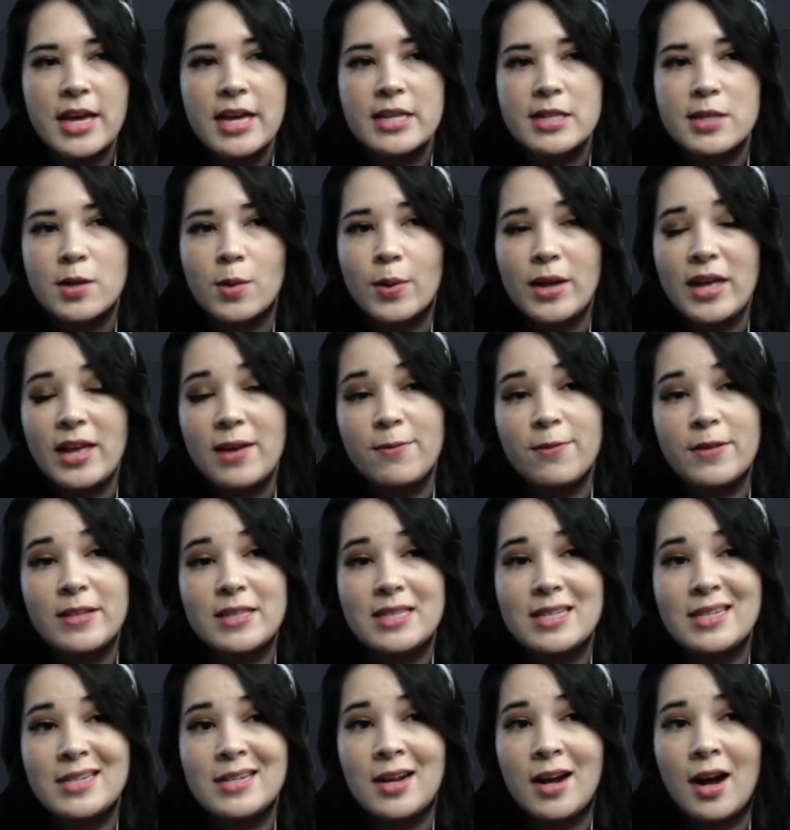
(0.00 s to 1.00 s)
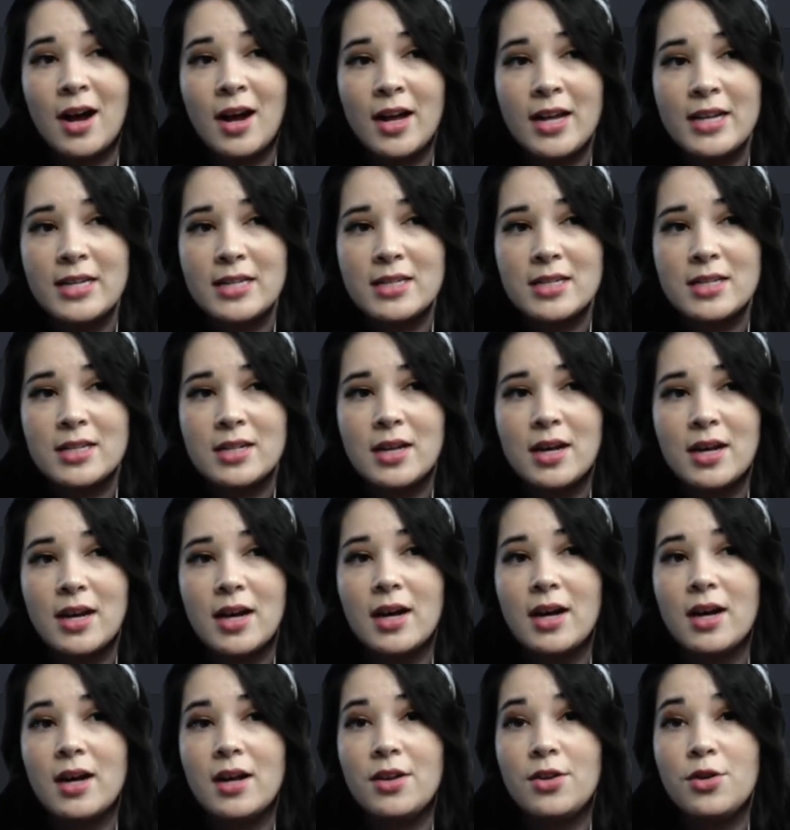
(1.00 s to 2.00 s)
So if it's not
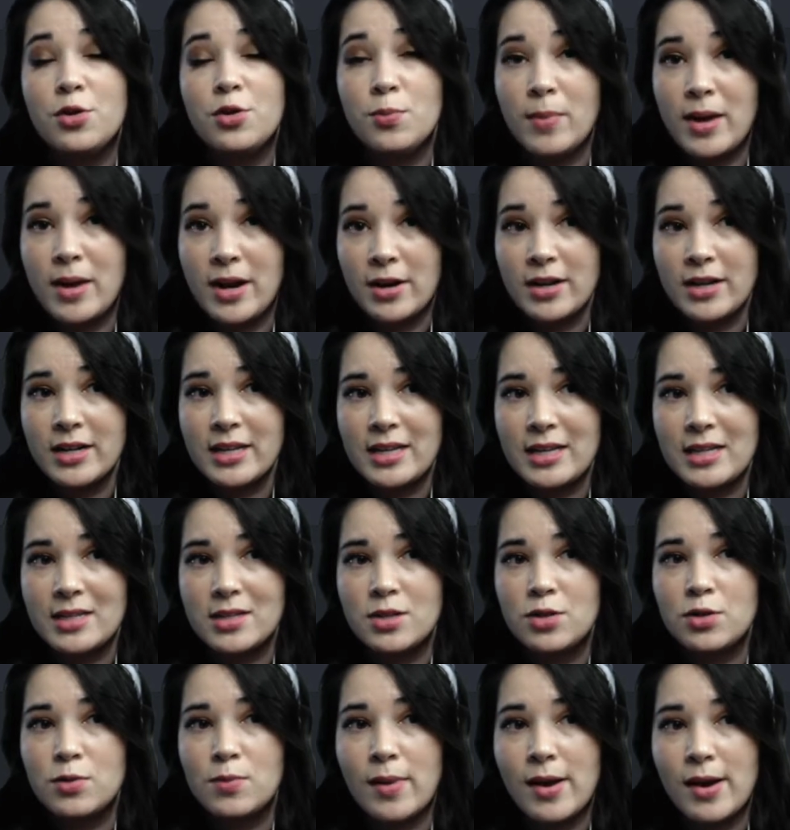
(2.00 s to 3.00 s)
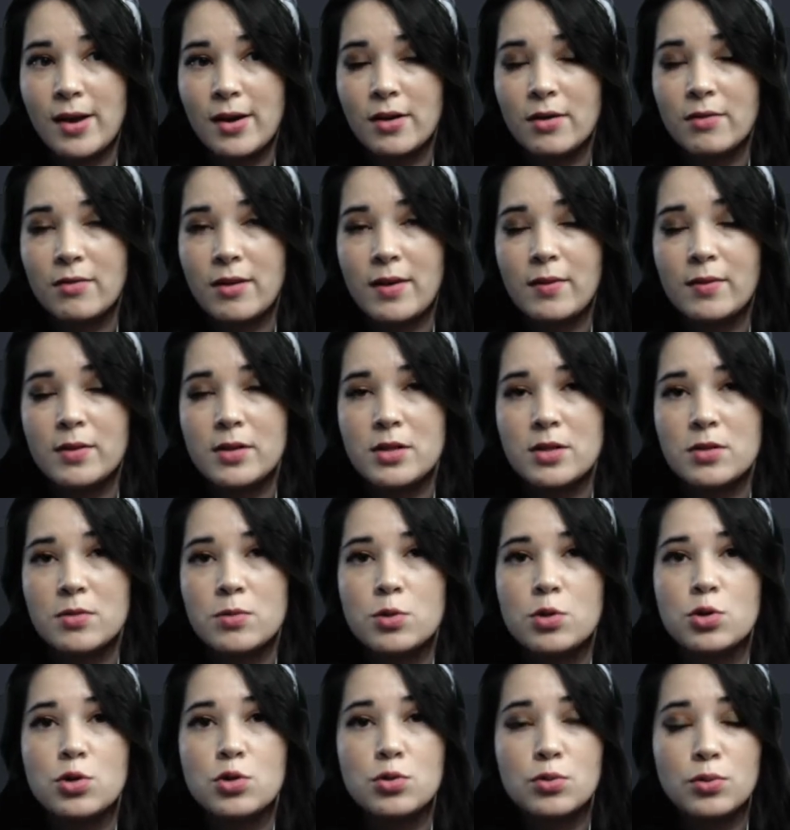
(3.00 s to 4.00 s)
numeric, is numeric, right,
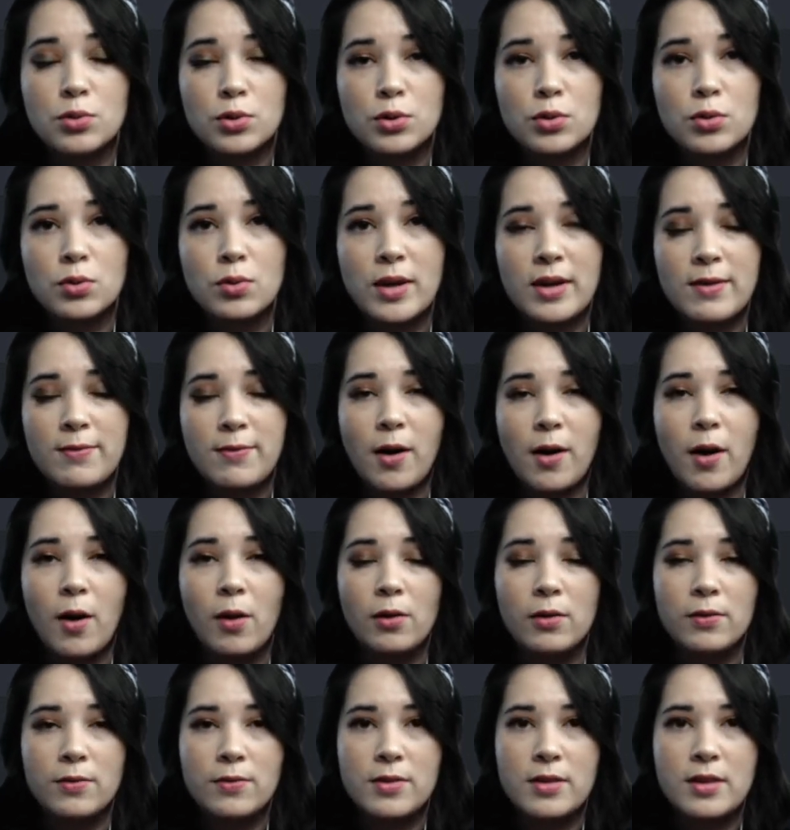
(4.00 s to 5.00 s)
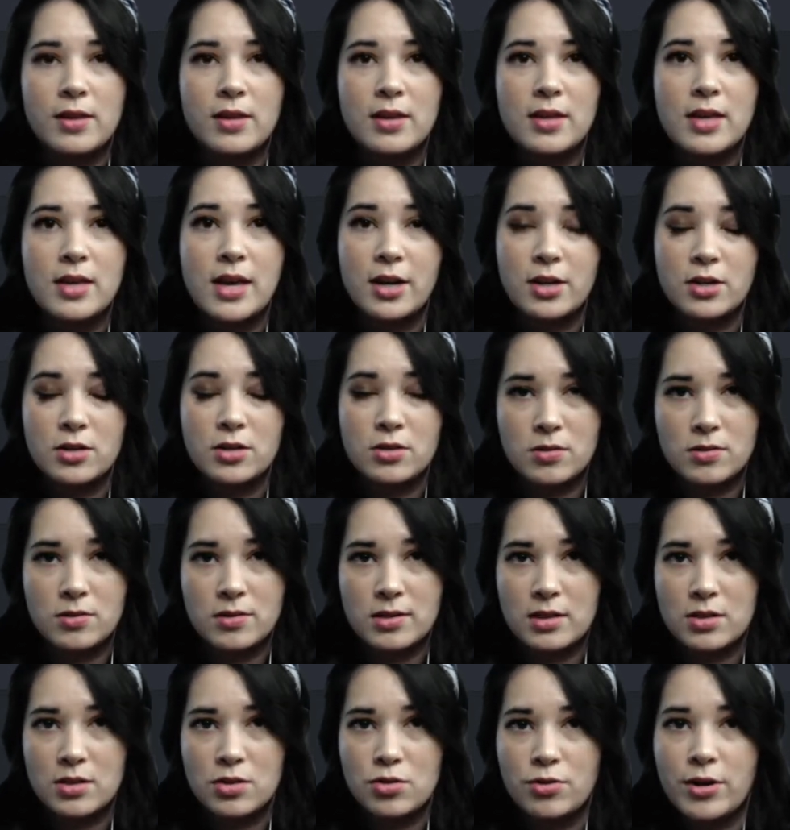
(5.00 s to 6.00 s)
returns true if all of the characters in
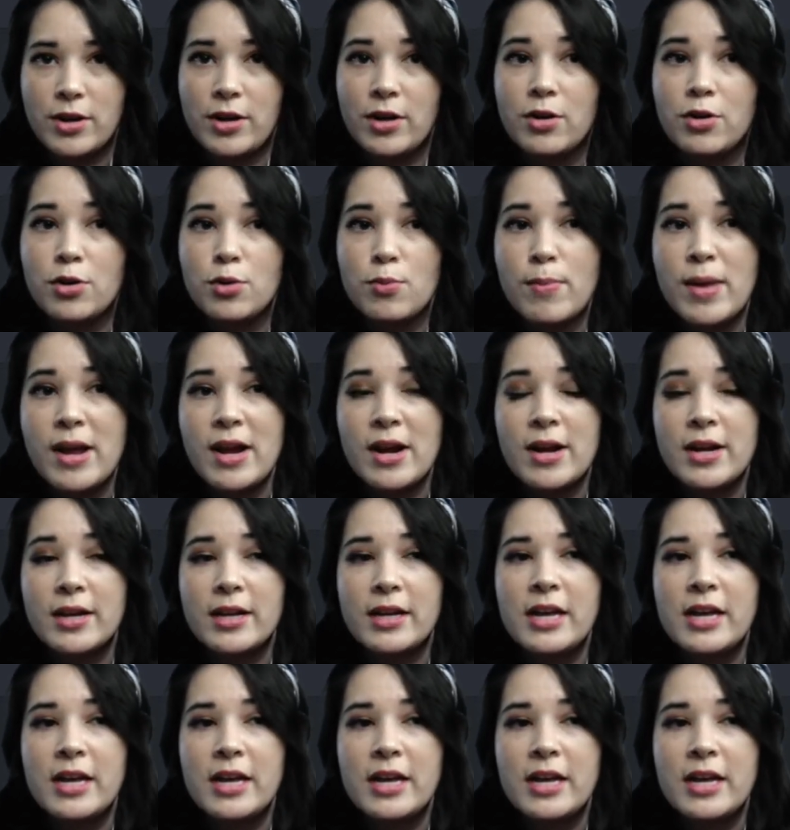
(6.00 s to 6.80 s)
the string are numeric.